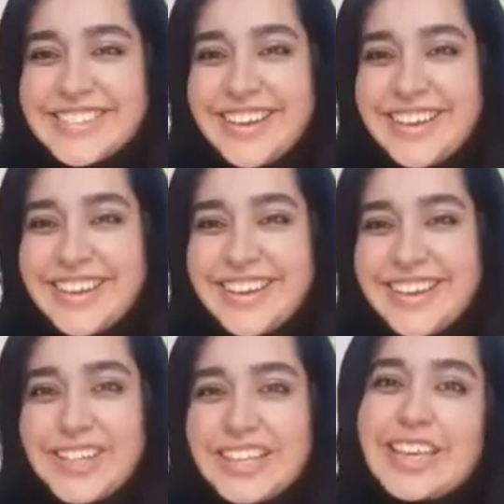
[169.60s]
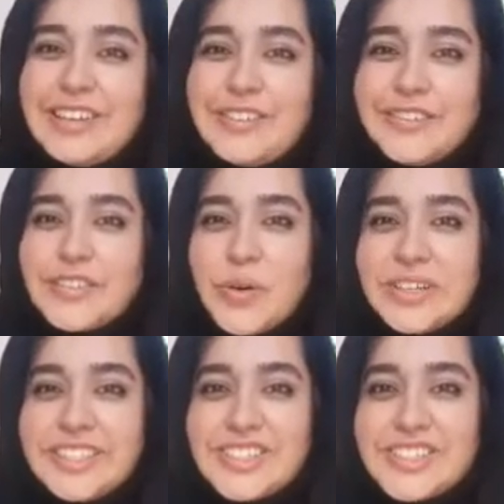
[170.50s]
Are you thinking of
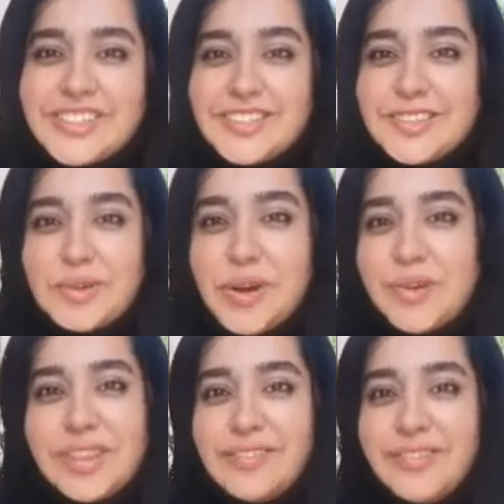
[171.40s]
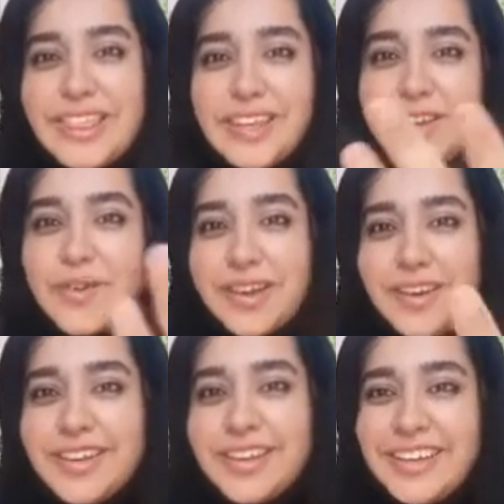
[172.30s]
going digital with everything going on?